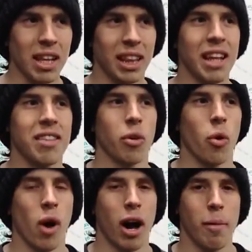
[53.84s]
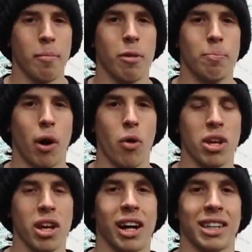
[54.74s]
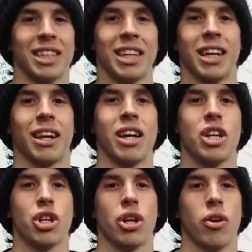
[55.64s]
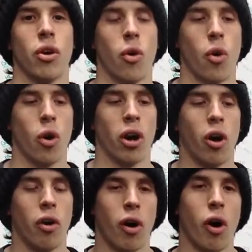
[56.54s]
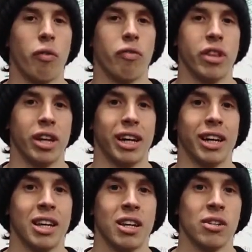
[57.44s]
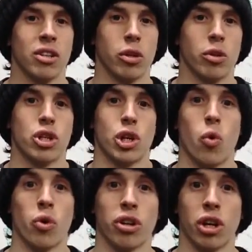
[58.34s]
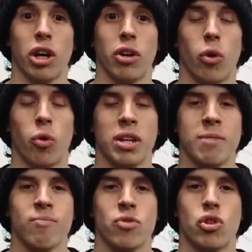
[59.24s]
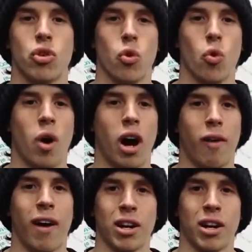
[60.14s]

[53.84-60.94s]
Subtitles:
little bony articulation of the shoulder girdle to our